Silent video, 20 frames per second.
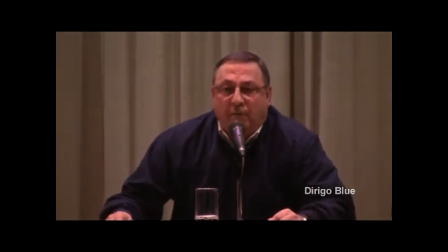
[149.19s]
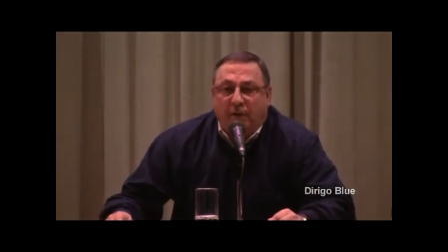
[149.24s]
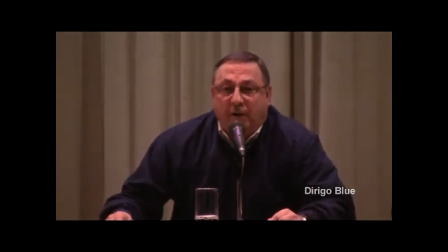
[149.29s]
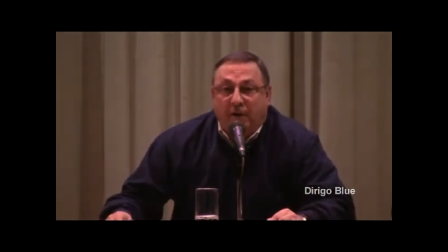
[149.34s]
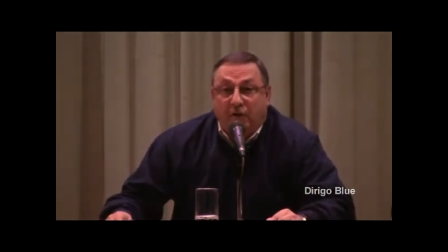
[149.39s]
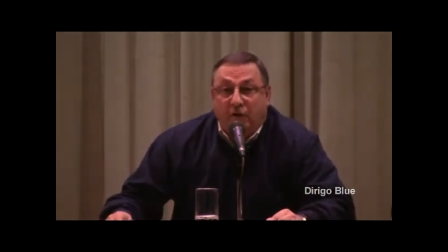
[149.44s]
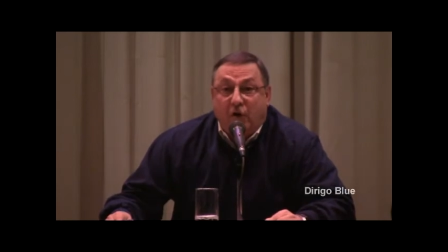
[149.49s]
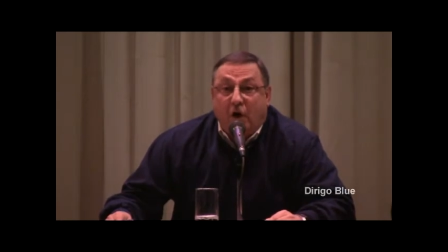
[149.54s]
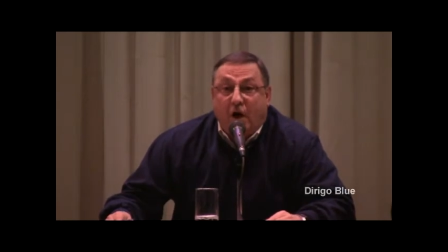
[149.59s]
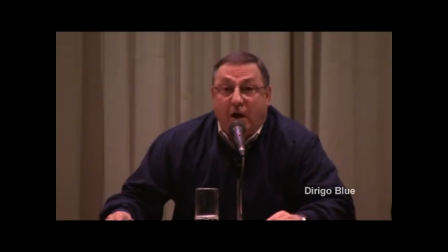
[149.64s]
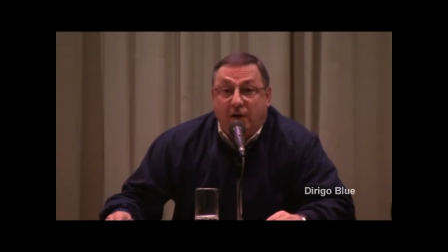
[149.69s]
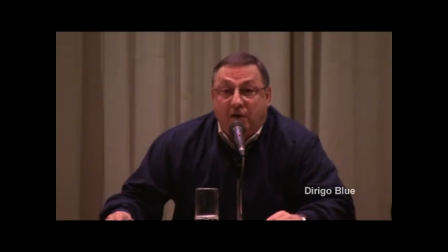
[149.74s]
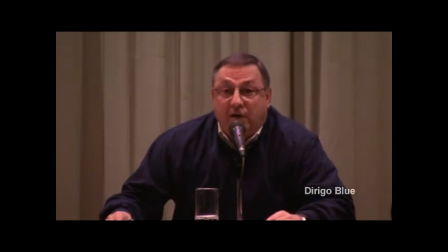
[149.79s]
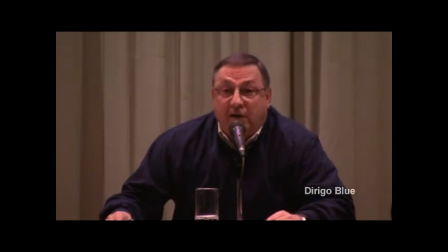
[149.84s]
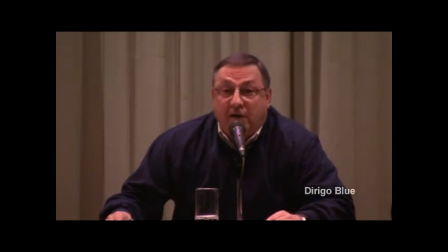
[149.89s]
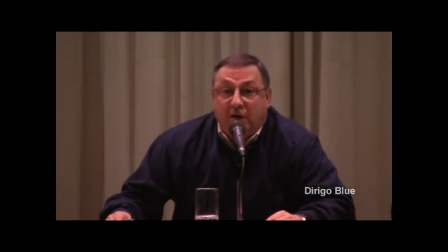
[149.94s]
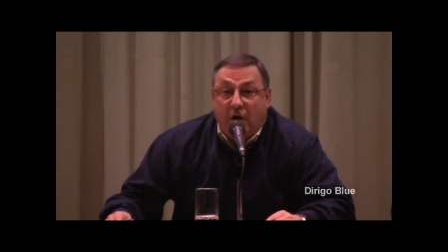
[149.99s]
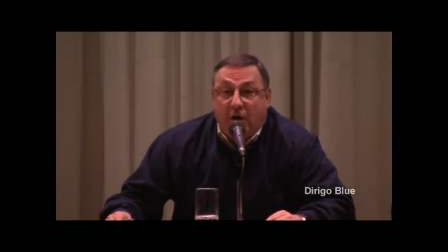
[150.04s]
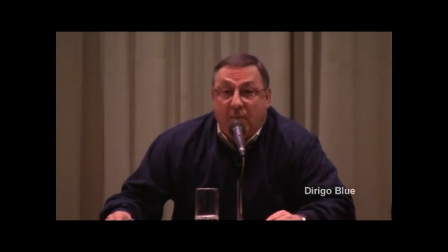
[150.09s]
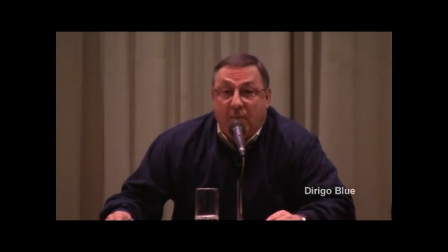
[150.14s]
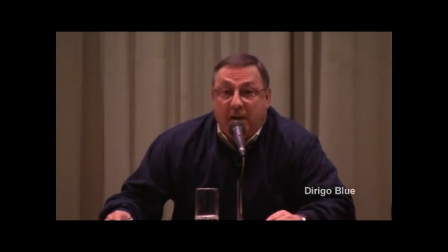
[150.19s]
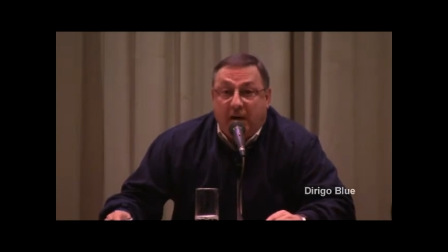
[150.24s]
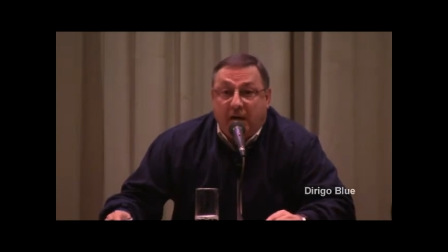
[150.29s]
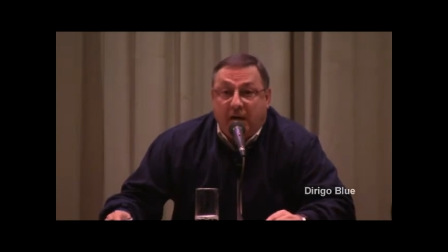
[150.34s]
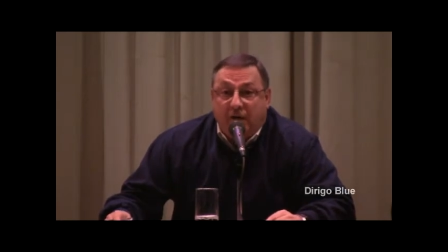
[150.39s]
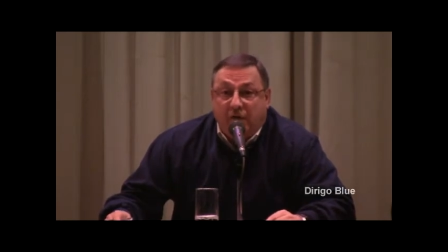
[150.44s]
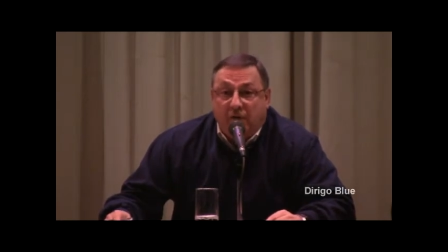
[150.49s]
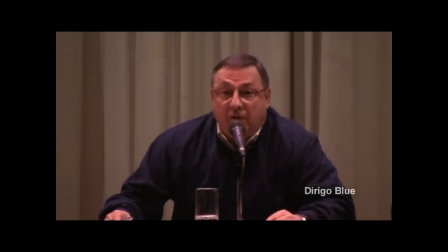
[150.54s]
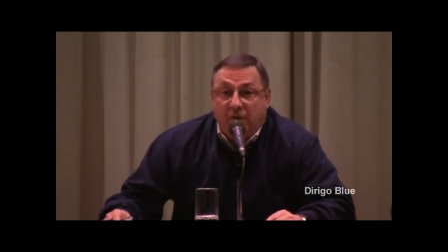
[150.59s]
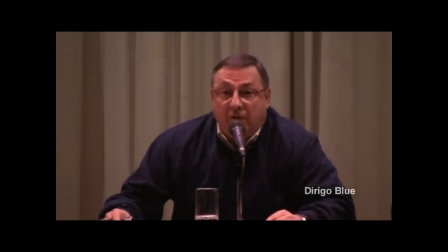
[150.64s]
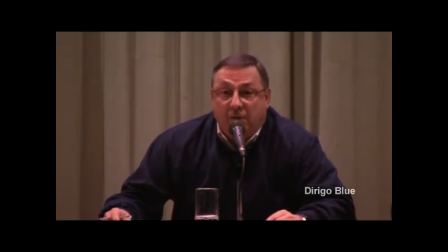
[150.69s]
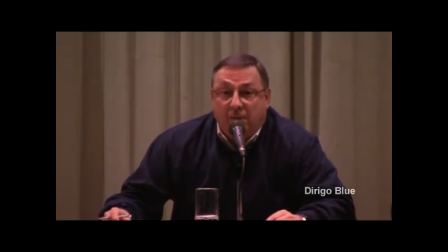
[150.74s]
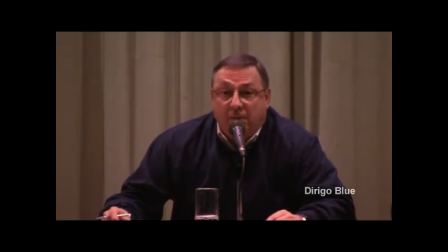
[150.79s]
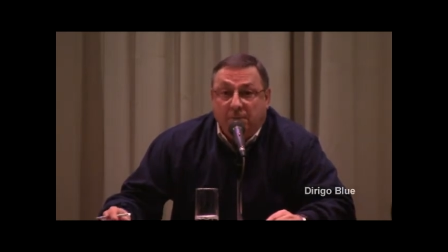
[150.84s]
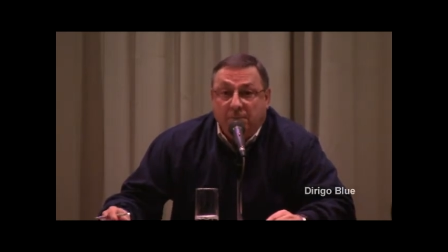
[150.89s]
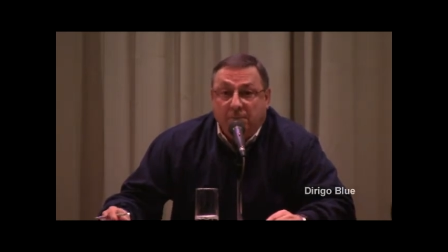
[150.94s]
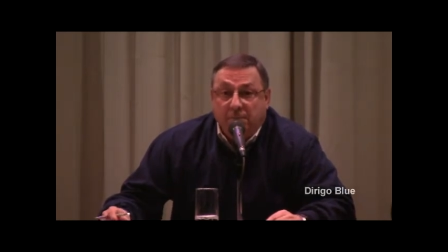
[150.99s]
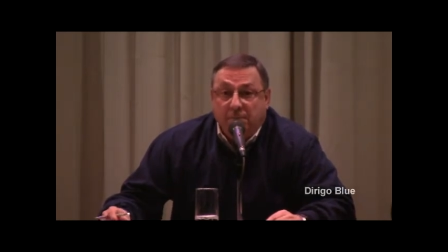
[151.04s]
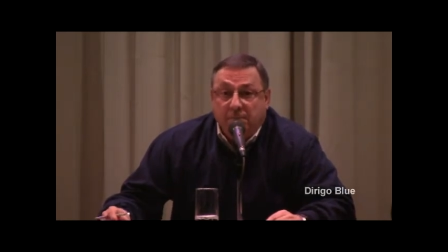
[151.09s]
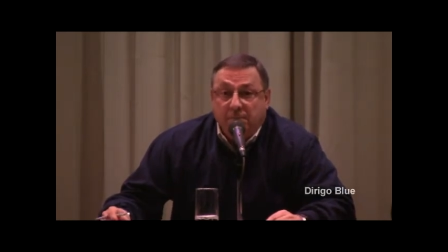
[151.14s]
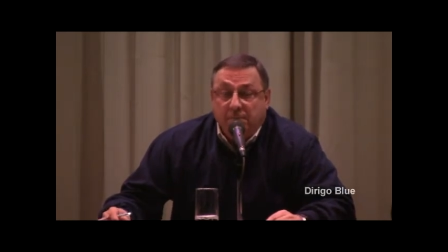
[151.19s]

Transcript: but is non-denominational.